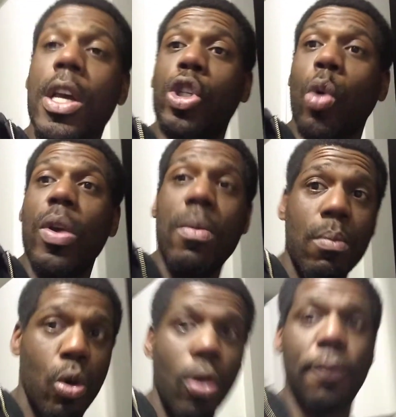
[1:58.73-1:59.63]
So we
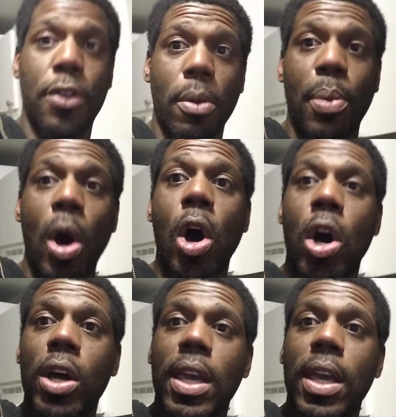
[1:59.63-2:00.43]
moved the ball,